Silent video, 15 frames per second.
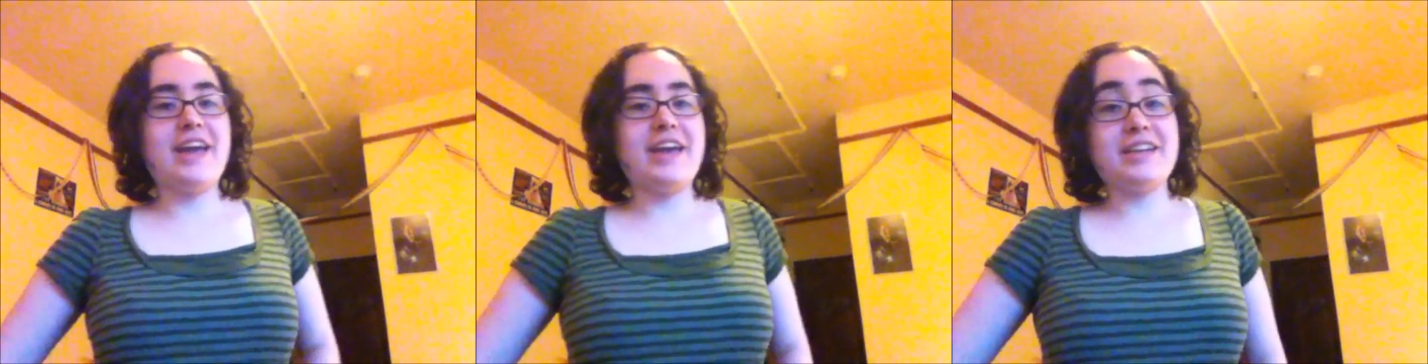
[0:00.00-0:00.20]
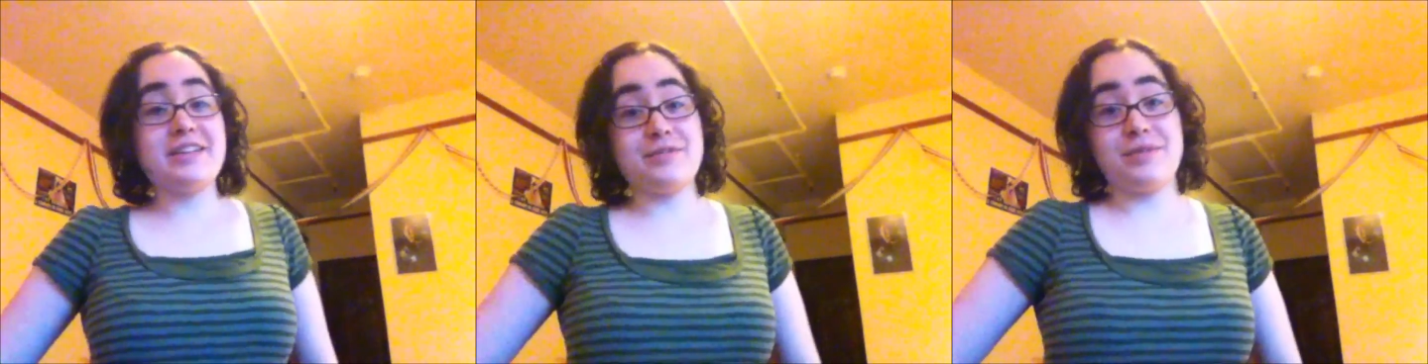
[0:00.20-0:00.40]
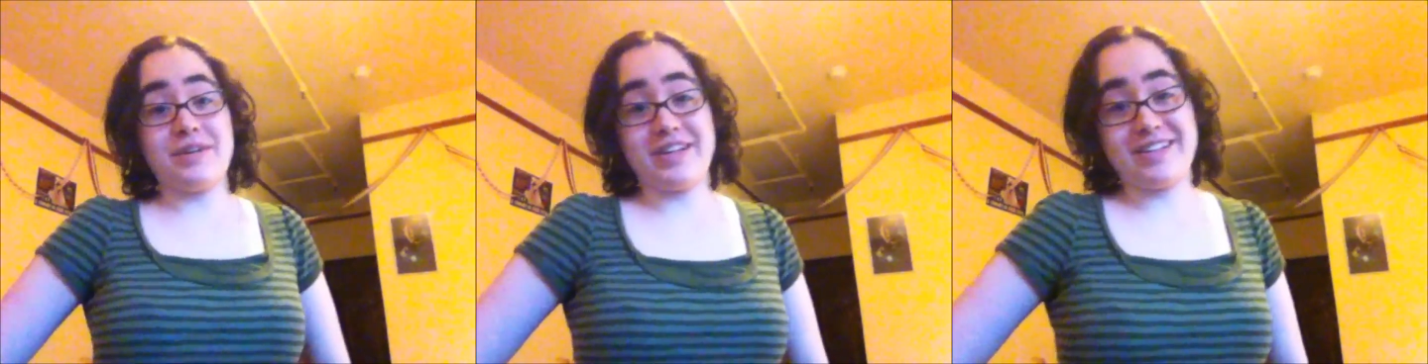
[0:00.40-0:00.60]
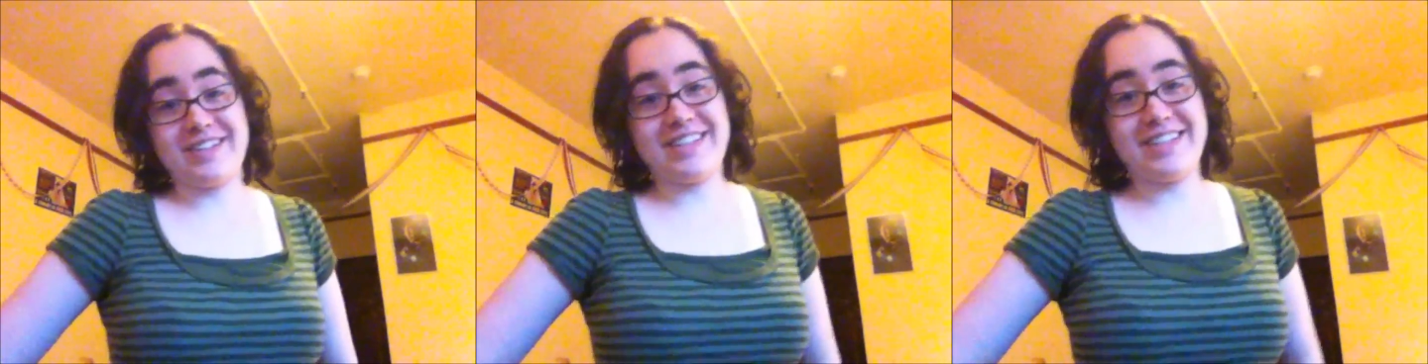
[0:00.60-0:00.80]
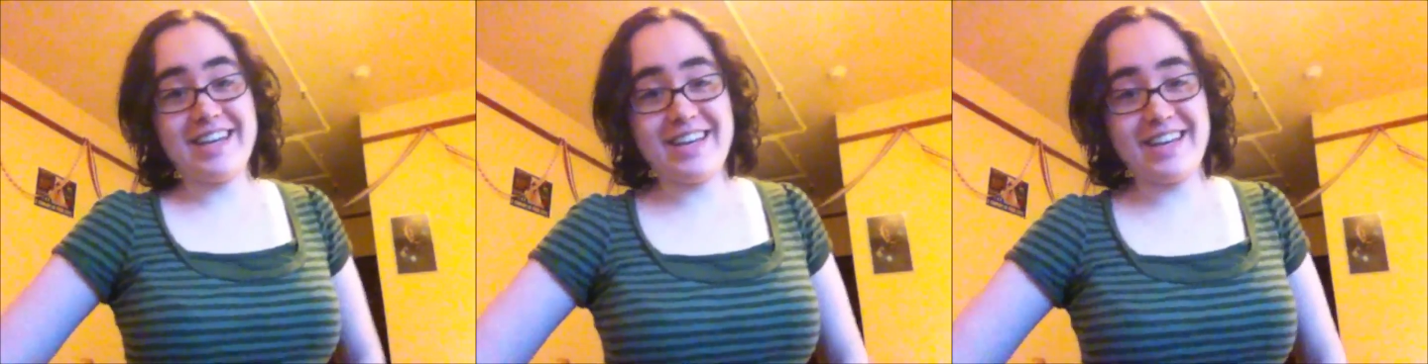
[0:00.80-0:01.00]
Anyway,
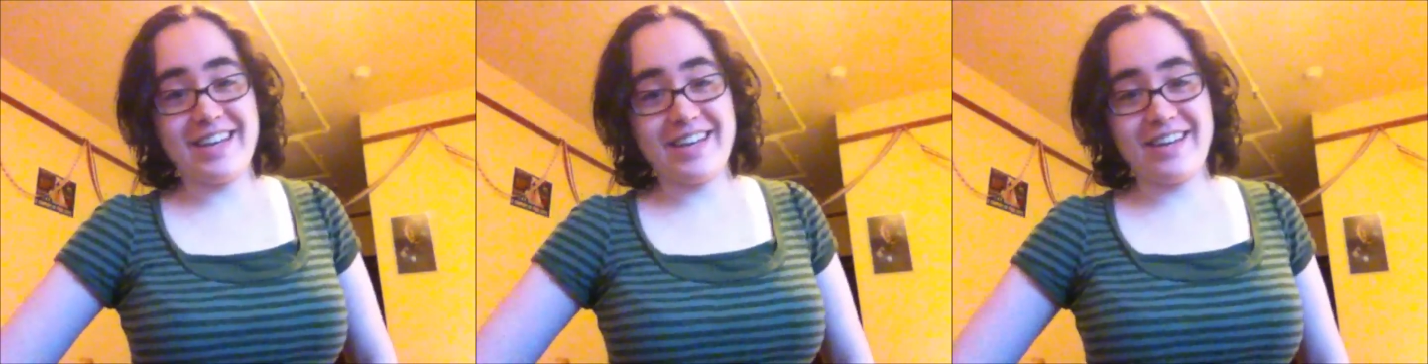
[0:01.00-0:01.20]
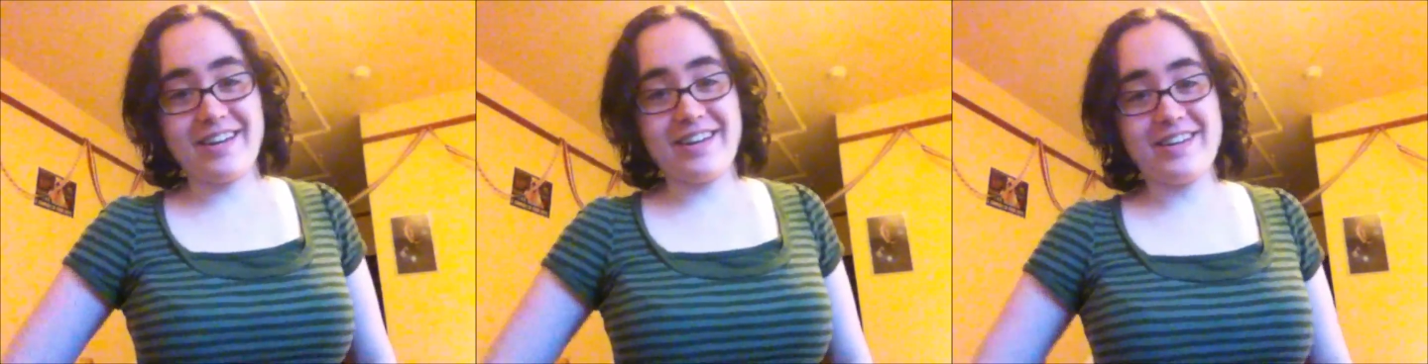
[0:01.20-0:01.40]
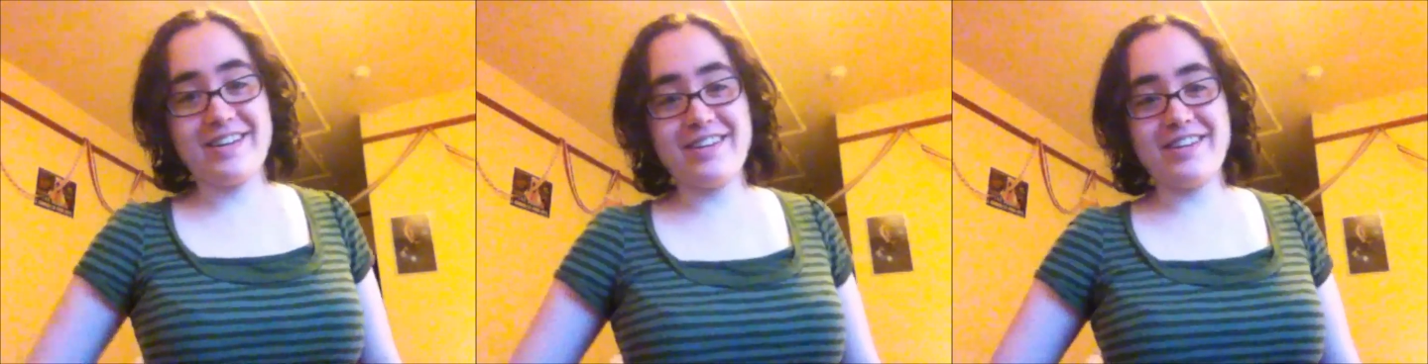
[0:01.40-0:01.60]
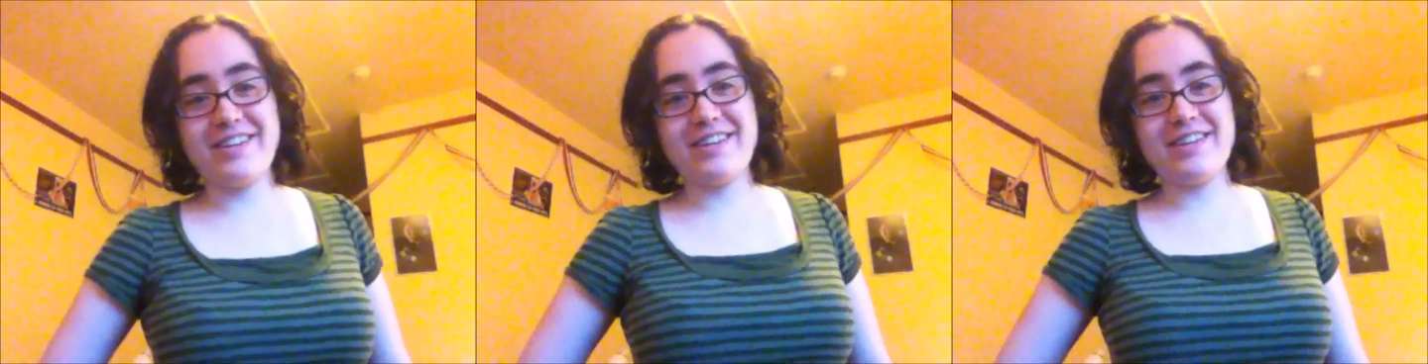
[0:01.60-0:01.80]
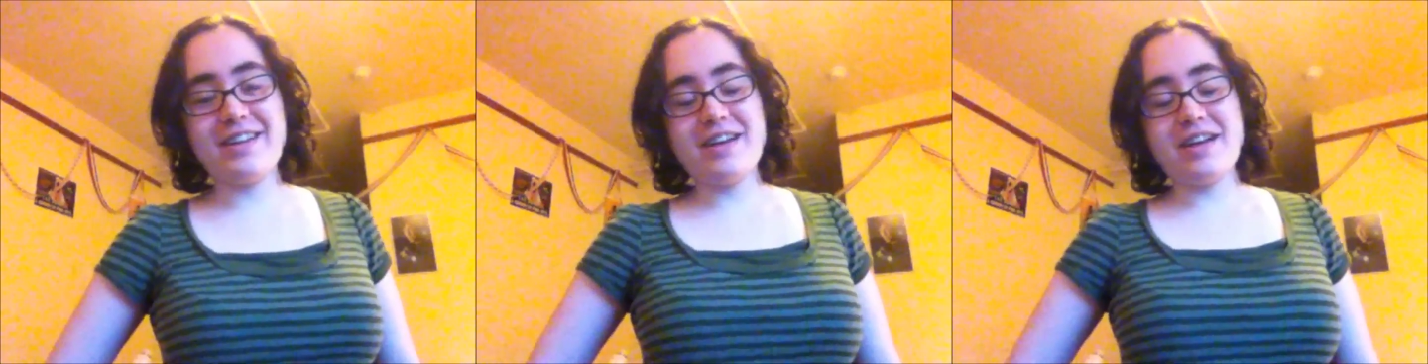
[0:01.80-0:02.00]
today
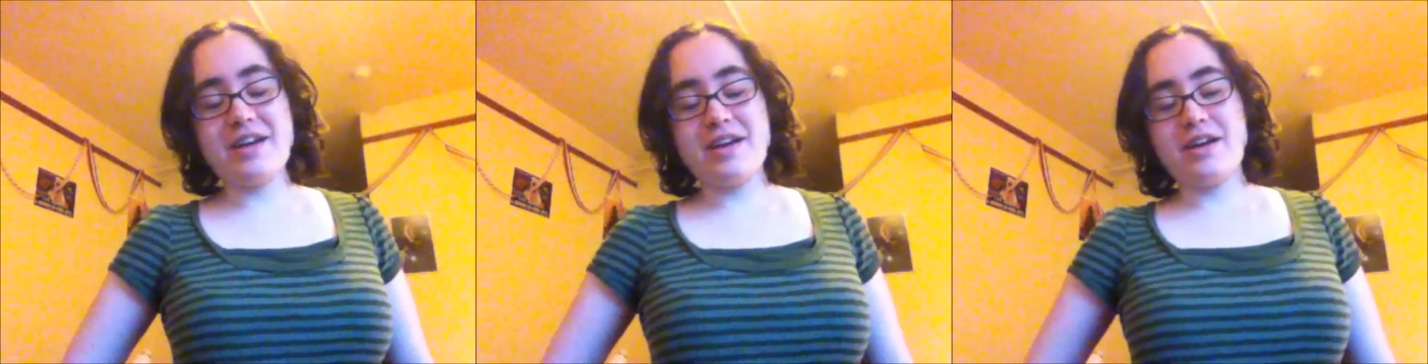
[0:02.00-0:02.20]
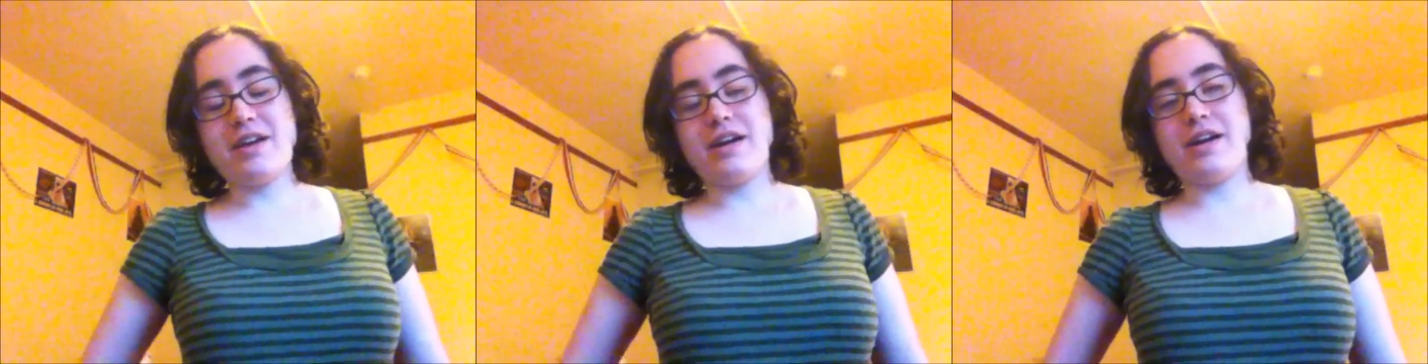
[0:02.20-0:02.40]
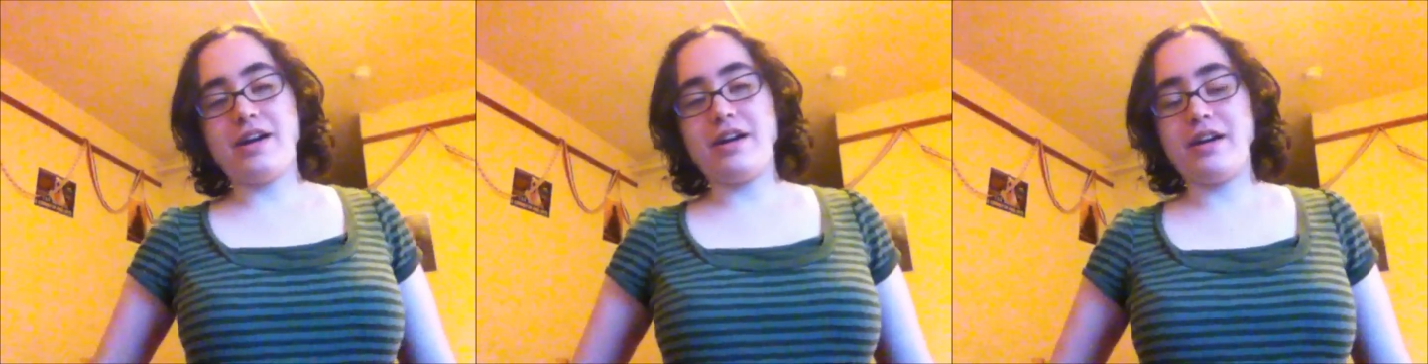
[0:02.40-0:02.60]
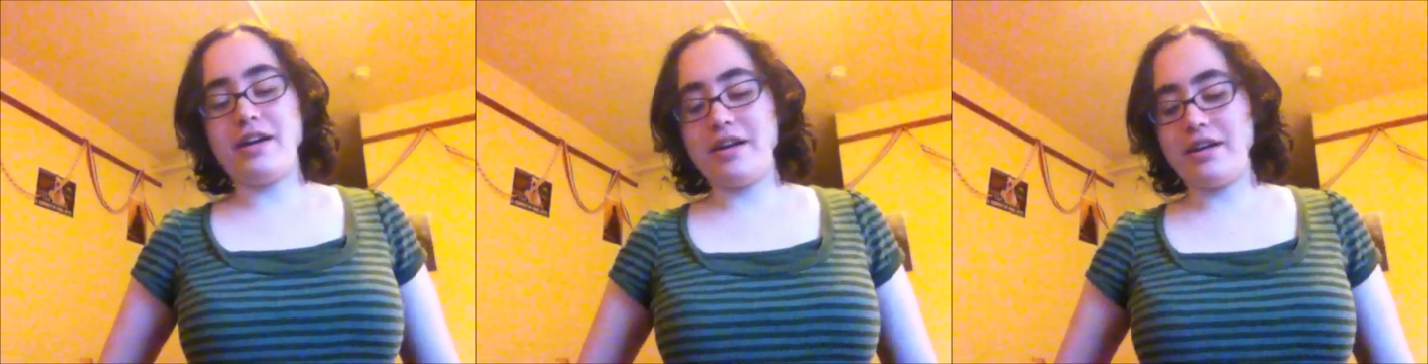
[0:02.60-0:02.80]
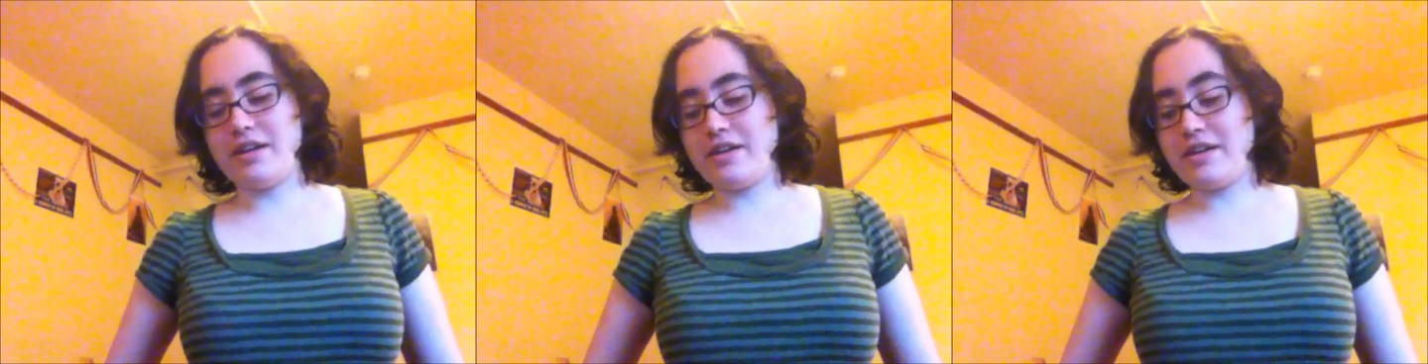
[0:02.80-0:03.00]

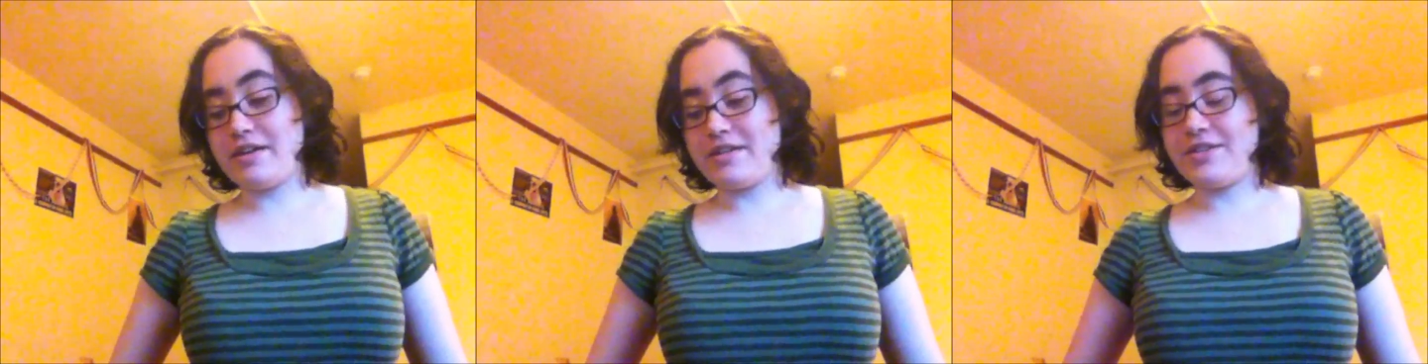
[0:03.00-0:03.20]
I